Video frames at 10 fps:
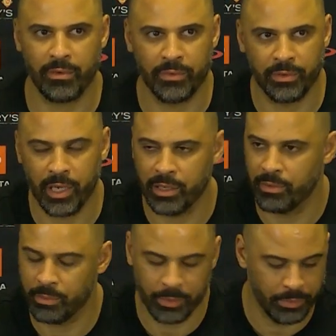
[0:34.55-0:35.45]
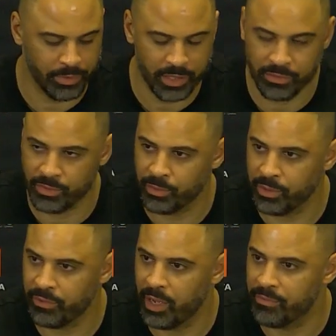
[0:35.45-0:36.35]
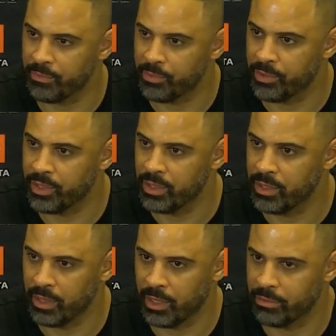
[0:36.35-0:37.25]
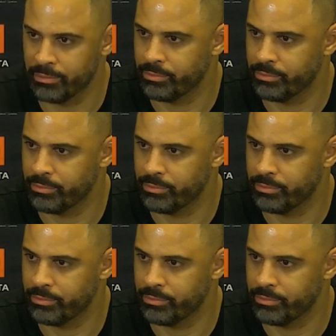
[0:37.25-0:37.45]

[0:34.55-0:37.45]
We were nine, I mean, we were six for twenty-five from three and had